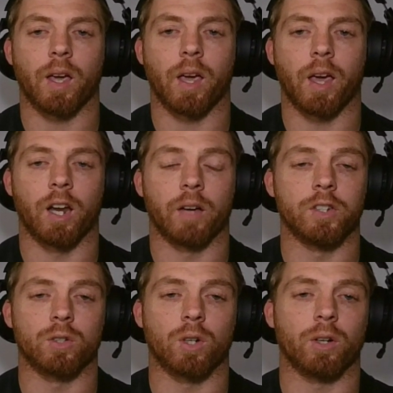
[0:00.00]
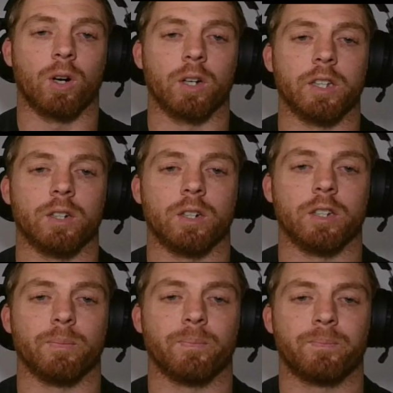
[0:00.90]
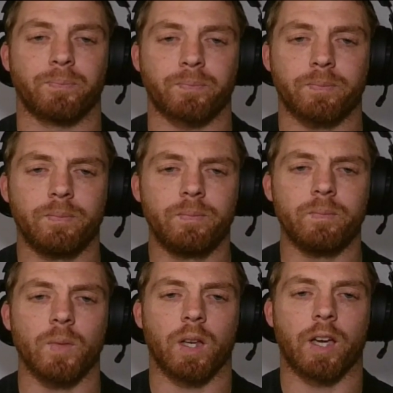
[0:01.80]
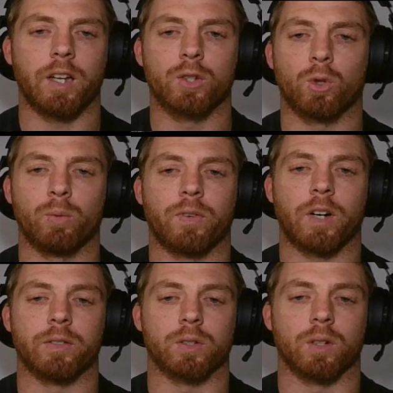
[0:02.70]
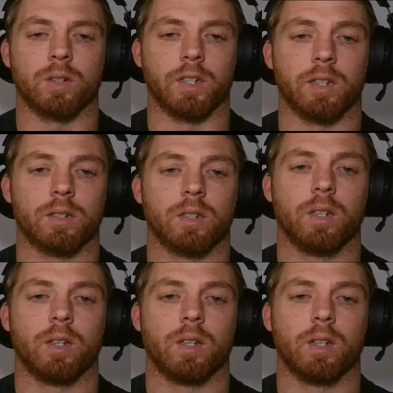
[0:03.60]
and I've just got R gear on him, and it's all 5-starred, yes,